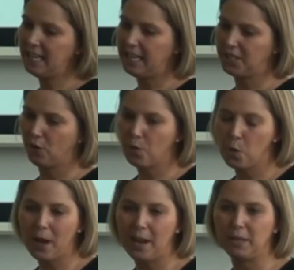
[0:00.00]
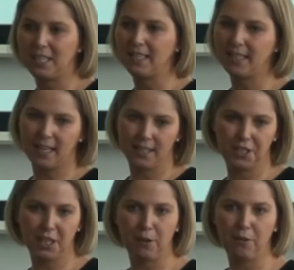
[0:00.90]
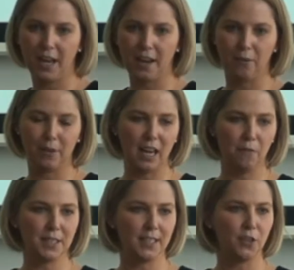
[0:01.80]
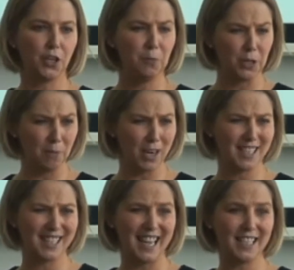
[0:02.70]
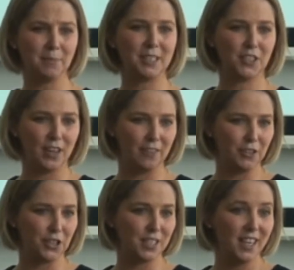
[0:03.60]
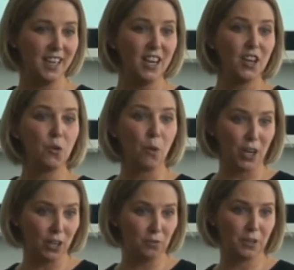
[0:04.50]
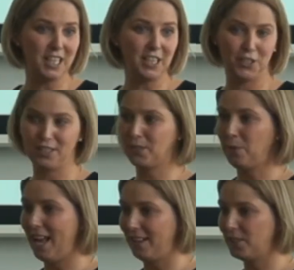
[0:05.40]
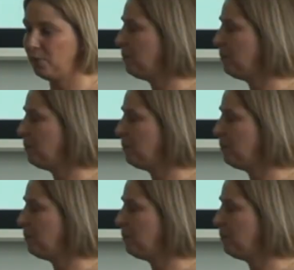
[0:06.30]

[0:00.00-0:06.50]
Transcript: teach or the way in which they assess. This year we've had a real emphasis on computer marked assessment to try and reduce the workload for teachers as well. So